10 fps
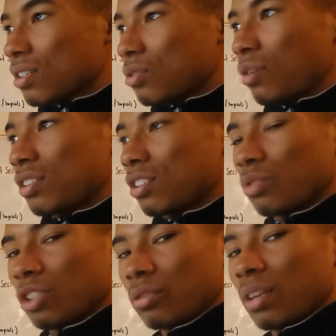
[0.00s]
can switch to
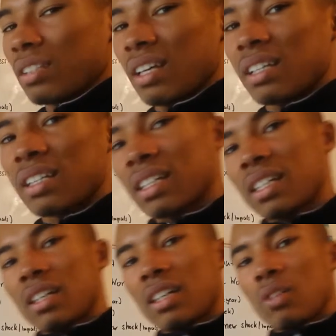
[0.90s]
another
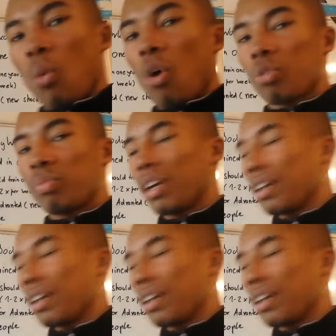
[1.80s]
workout plan.